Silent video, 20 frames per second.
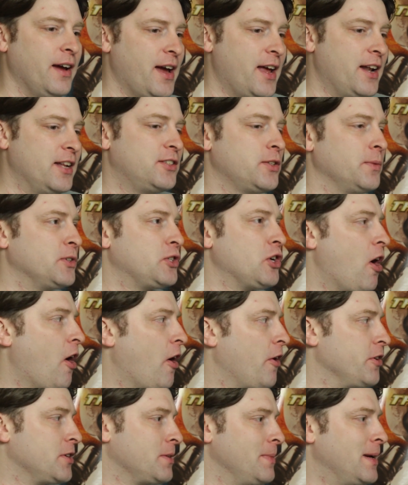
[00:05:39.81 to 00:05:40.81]
And it's so much
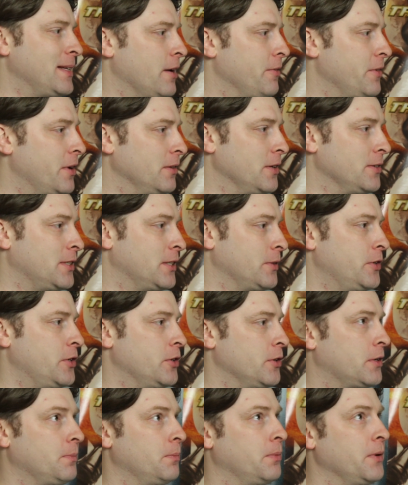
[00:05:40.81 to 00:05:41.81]
harder to make that realistic when
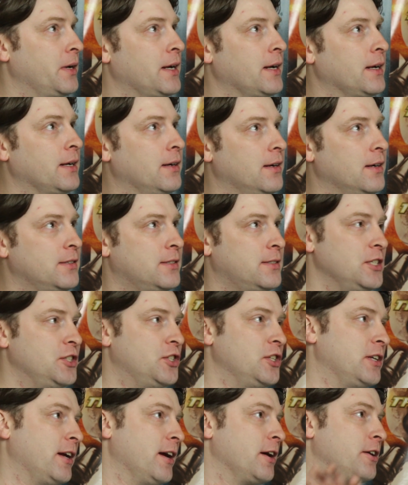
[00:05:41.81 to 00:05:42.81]
you're bringing a
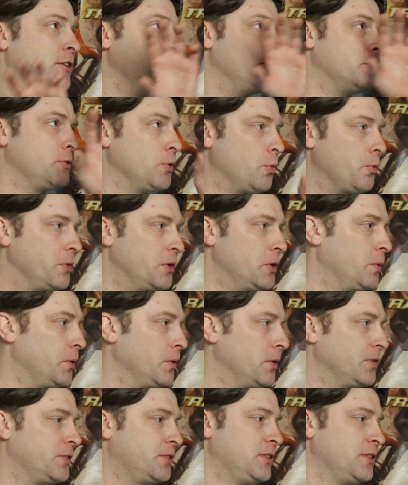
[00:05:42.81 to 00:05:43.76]
CG character into a real world